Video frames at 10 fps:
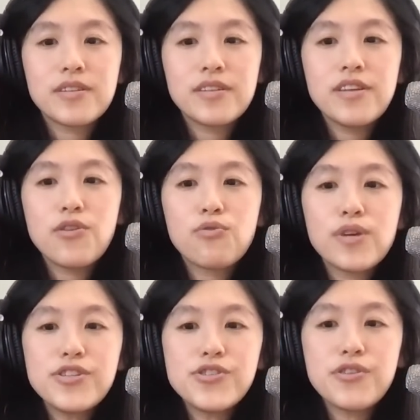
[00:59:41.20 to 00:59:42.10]
the
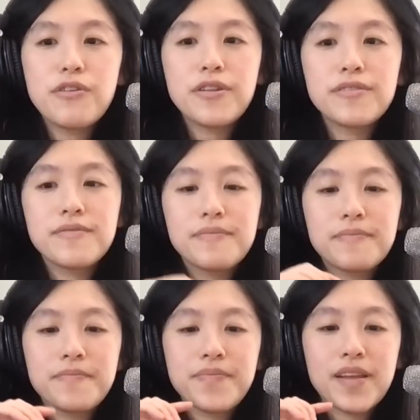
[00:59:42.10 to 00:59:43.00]
original
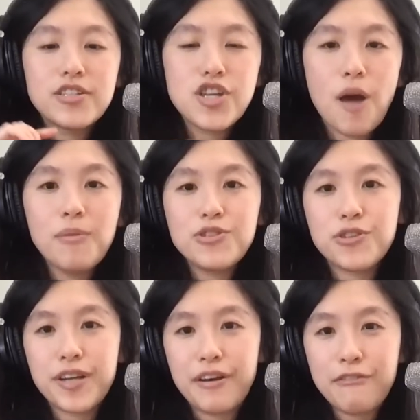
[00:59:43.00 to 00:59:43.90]

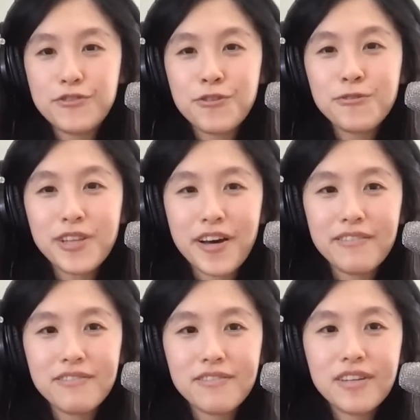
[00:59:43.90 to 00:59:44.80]
geometry of true love.
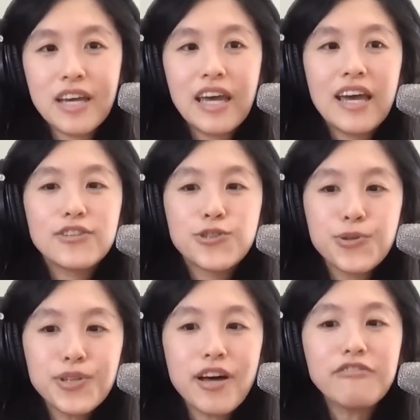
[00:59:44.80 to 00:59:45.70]

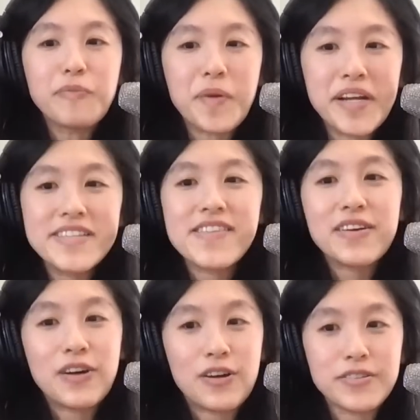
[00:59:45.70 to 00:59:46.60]
True love breaks the
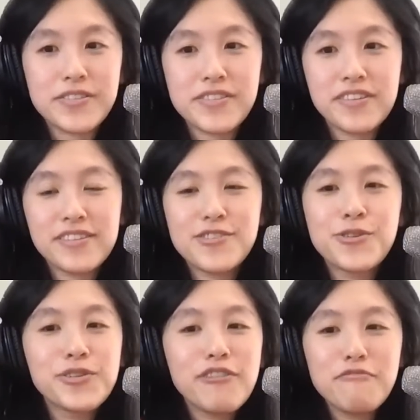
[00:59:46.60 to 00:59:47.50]
curse.
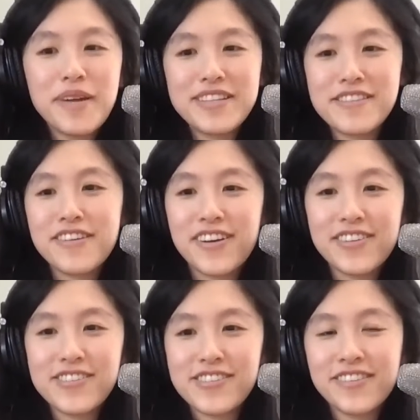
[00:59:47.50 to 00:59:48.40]
True love breaks the curse.